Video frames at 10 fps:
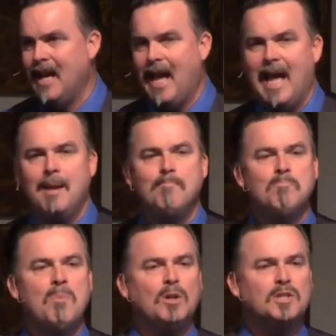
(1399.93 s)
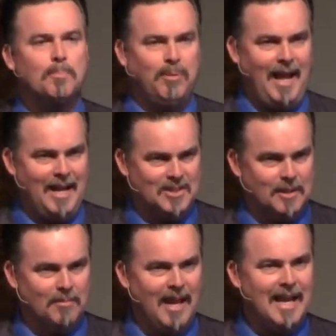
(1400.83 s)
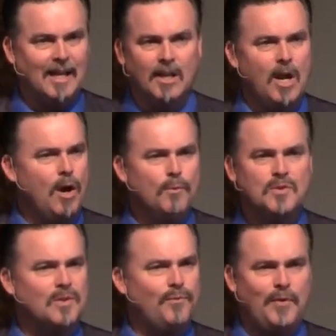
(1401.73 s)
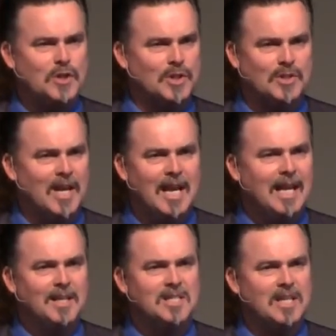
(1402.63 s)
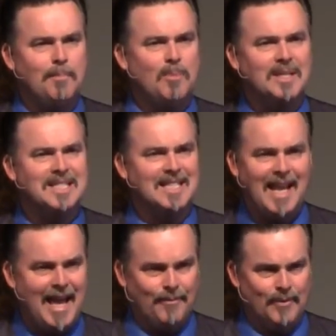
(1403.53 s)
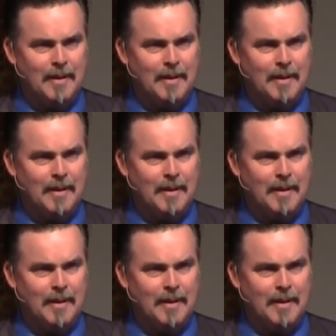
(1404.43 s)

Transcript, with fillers: and multiplies them like loaves and fishes in someone's life